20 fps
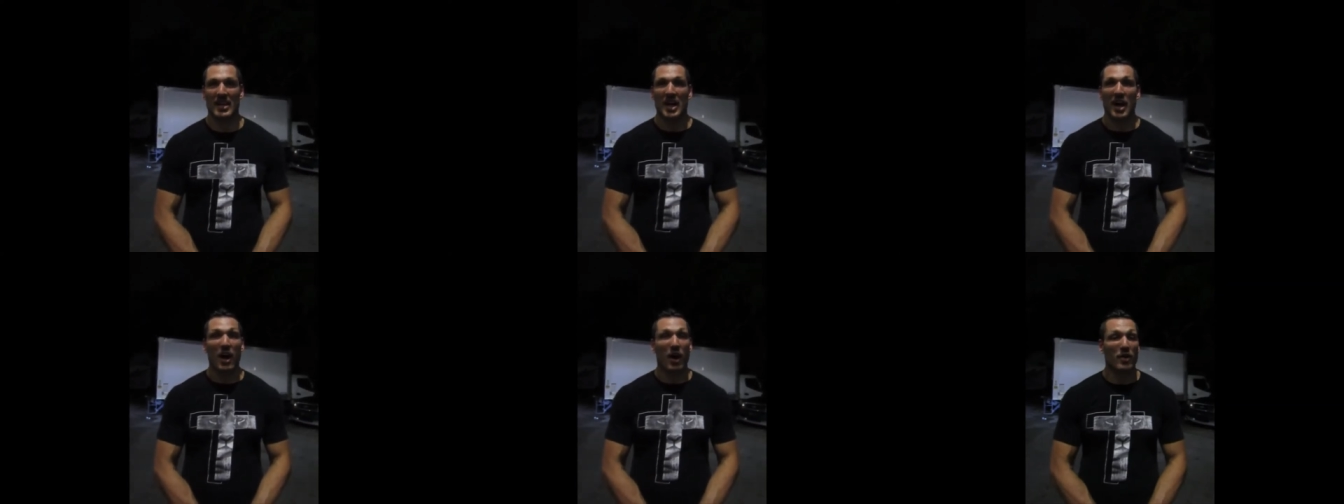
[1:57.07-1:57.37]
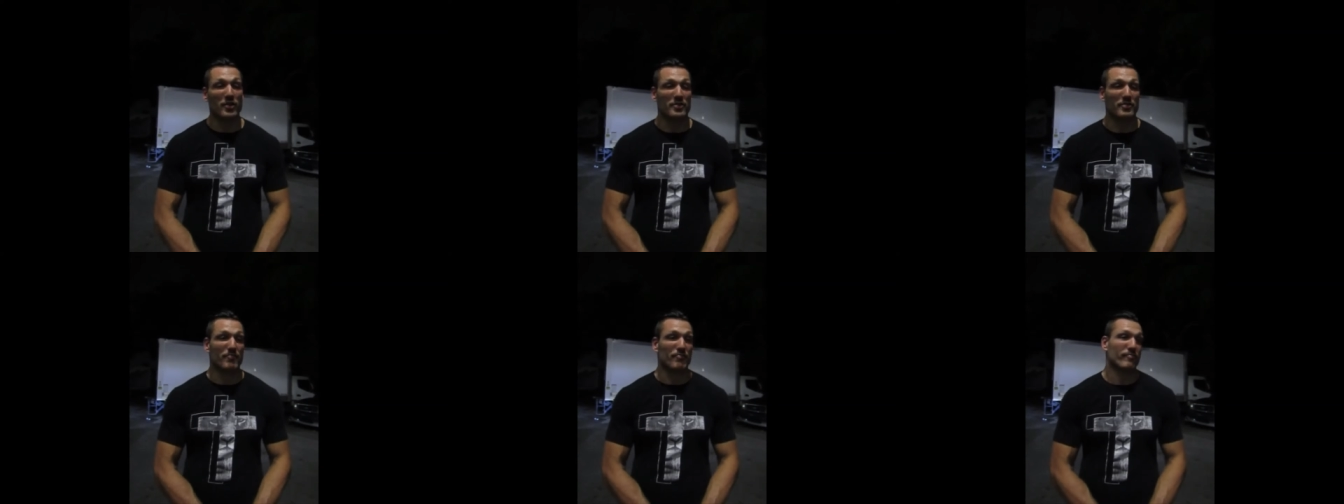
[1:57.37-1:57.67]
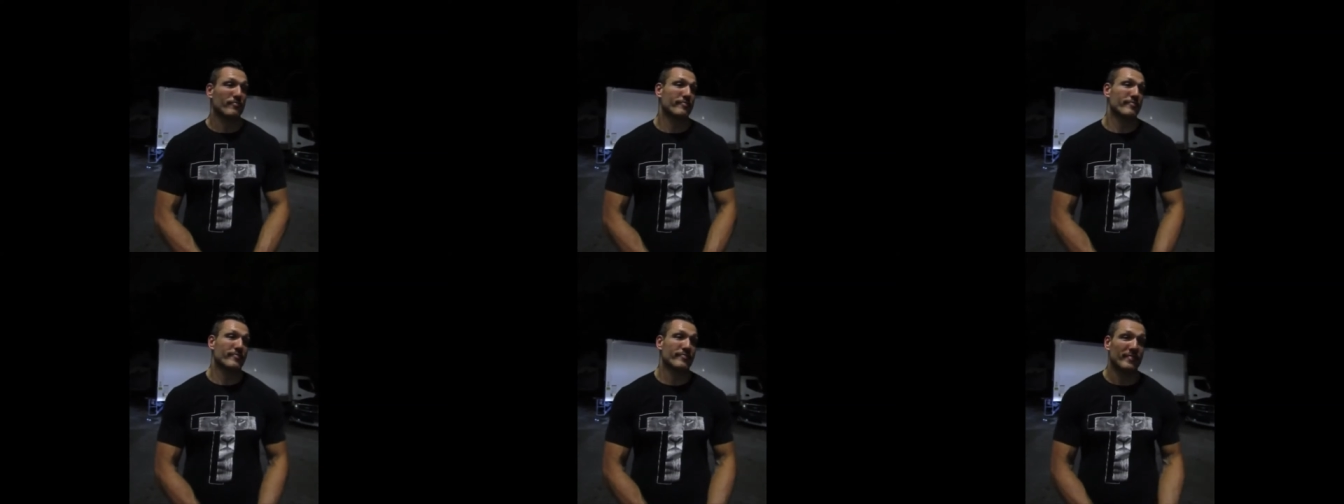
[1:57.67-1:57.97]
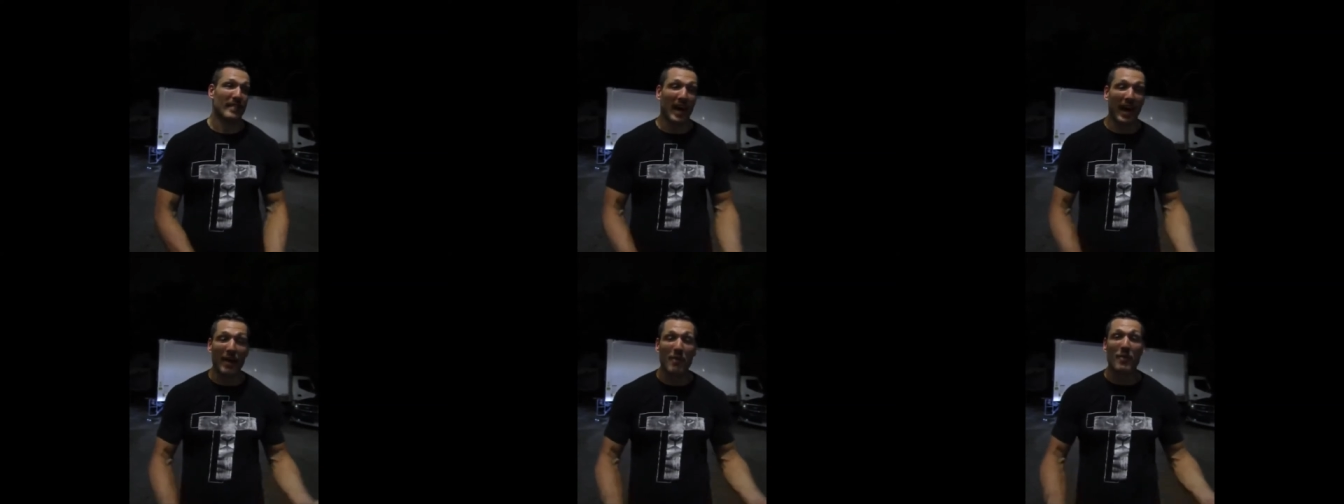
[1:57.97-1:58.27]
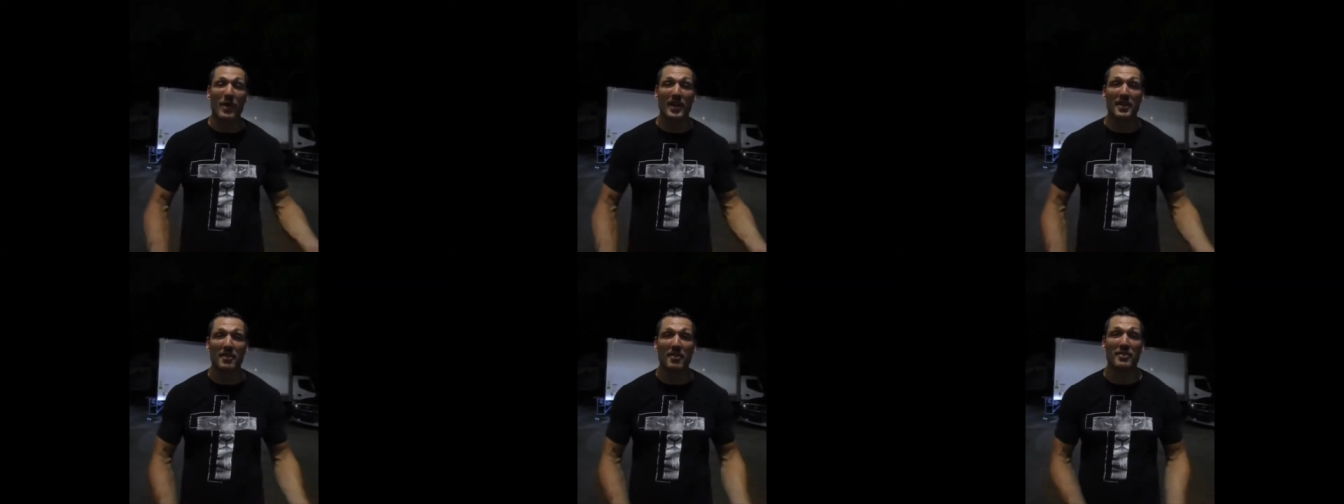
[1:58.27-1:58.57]
Uh, I
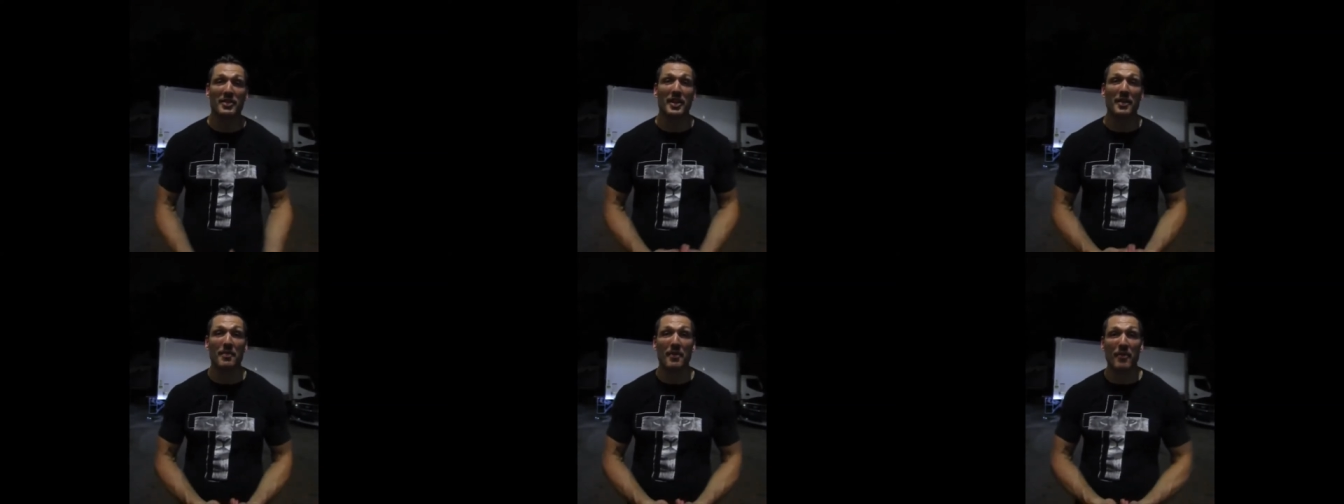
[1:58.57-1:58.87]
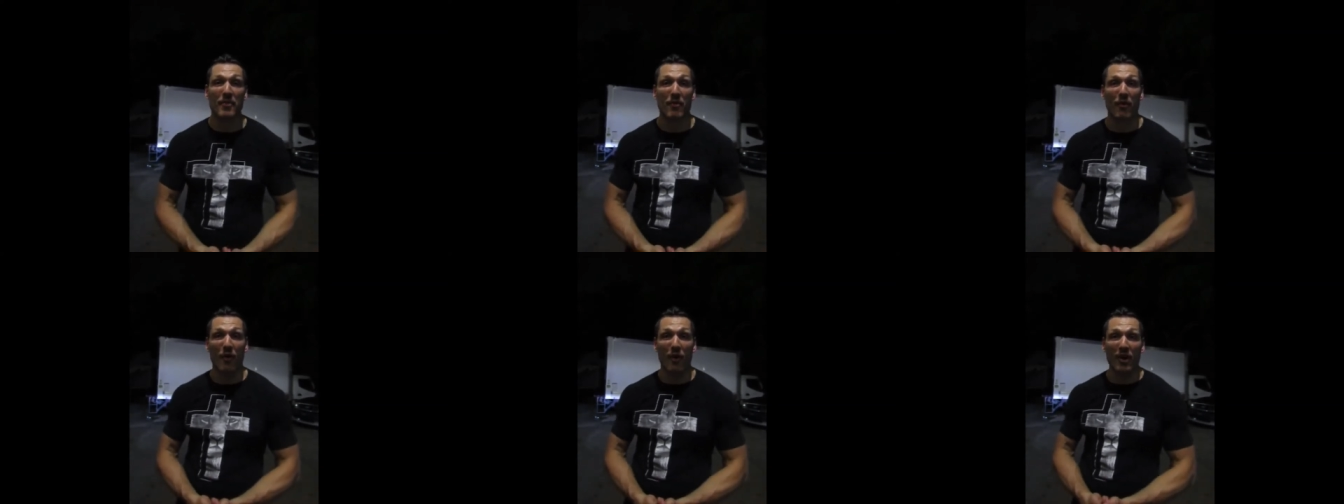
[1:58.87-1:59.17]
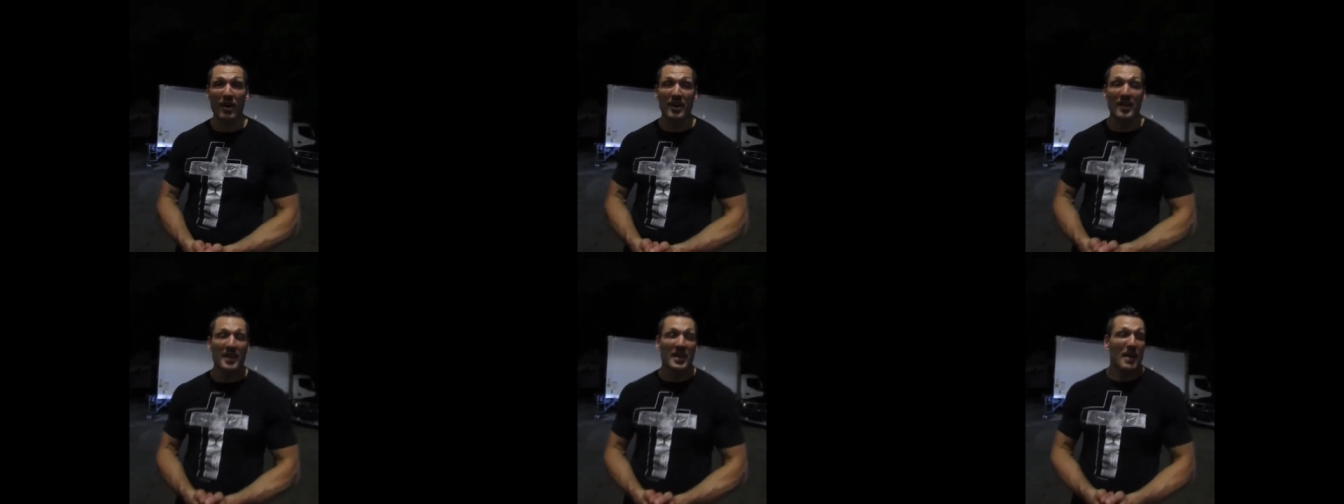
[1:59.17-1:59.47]
wrestled there before,